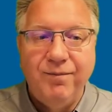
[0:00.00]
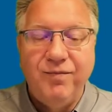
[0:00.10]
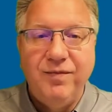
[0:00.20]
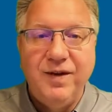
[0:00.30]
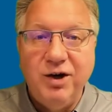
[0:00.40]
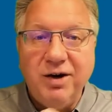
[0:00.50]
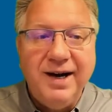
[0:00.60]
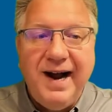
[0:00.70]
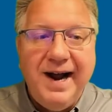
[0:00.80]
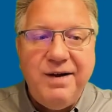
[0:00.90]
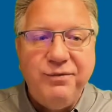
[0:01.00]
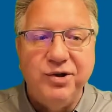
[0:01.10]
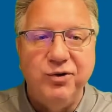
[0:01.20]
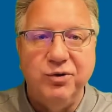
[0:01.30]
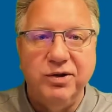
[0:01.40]
you're going to have to
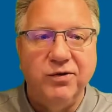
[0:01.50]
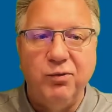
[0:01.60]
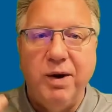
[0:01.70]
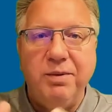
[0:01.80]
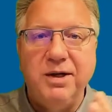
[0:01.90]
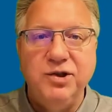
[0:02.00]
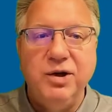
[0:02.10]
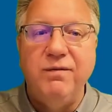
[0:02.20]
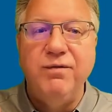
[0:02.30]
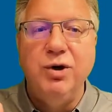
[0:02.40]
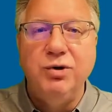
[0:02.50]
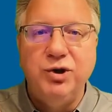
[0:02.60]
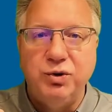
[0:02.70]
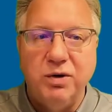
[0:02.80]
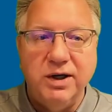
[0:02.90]
do it this way because you have no
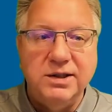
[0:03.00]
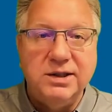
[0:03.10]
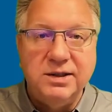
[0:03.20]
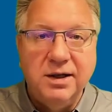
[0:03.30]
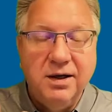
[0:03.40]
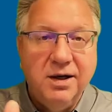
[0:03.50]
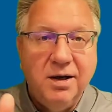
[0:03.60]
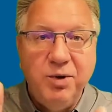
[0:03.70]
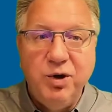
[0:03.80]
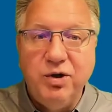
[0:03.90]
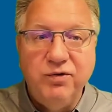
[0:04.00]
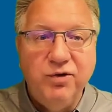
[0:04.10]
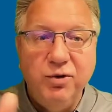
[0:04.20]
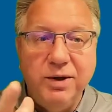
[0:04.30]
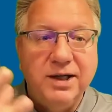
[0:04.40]
choice. I mean, you could
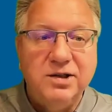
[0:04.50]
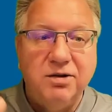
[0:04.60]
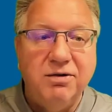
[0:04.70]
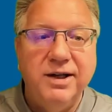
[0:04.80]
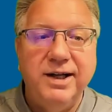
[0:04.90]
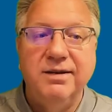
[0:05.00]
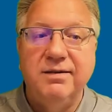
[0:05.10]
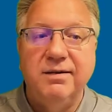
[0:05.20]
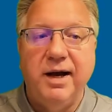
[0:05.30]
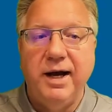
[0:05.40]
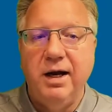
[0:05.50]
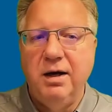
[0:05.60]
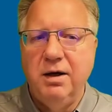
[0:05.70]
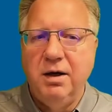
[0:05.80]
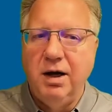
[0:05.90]
do it externally and say,
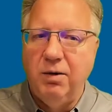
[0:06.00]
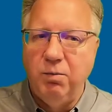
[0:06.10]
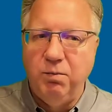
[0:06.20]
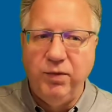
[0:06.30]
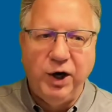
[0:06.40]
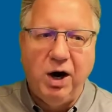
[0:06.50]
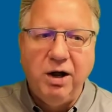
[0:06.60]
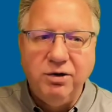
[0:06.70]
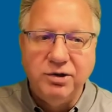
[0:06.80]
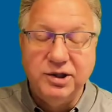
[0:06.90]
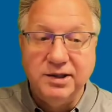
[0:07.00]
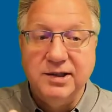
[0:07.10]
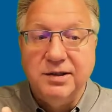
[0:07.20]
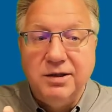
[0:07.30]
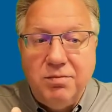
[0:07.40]
the honor
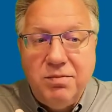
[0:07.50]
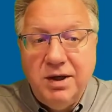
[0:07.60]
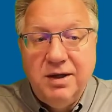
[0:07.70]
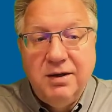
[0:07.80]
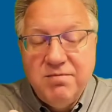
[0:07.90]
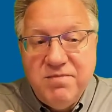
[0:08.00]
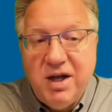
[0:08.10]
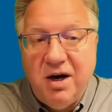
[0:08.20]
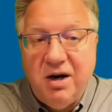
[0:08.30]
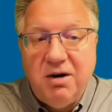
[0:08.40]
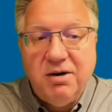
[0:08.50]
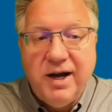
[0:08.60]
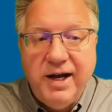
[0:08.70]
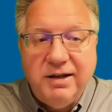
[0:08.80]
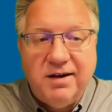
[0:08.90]
system,
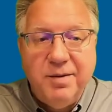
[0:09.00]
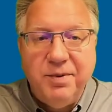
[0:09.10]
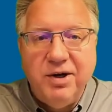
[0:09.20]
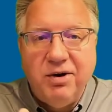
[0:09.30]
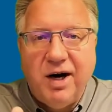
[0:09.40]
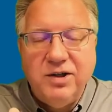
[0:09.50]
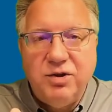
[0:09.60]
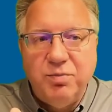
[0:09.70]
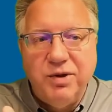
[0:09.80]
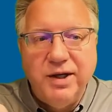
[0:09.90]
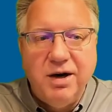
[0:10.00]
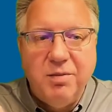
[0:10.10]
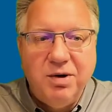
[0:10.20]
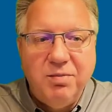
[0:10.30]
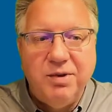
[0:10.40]
okay, type in your IEEE
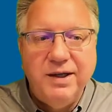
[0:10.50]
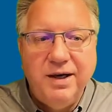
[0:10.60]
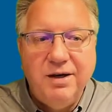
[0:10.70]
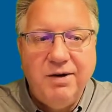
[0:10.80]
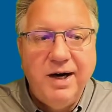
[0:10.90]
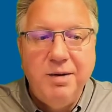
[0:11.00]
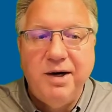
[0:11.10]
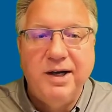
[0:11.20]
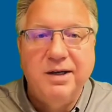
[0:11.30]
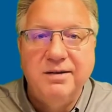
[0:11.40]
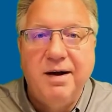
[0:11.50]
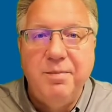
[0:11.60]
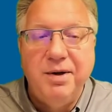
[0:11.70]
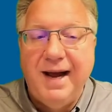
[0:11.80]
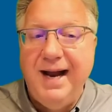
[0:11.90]
number, but, anybody can type
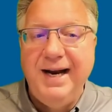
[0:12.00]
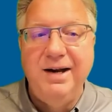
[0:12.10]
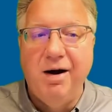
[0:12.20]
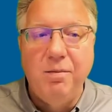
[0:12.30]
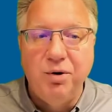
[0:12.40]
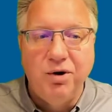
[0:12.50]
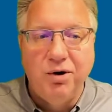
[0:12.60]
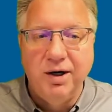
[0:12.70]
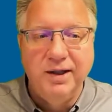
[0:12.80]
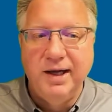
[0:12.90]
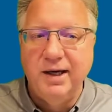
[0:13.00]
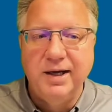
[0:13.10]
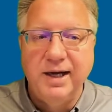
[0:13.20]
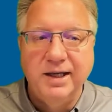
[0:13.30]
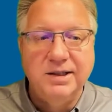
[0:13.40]
in any number in that case and